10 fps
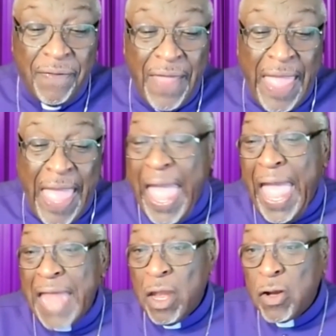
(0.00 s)
they
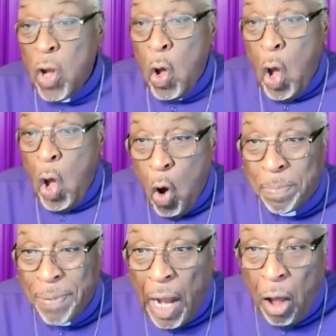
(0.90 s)
had no
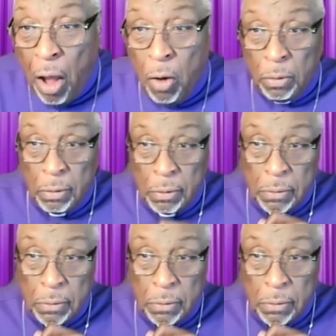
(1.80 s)
hope at all.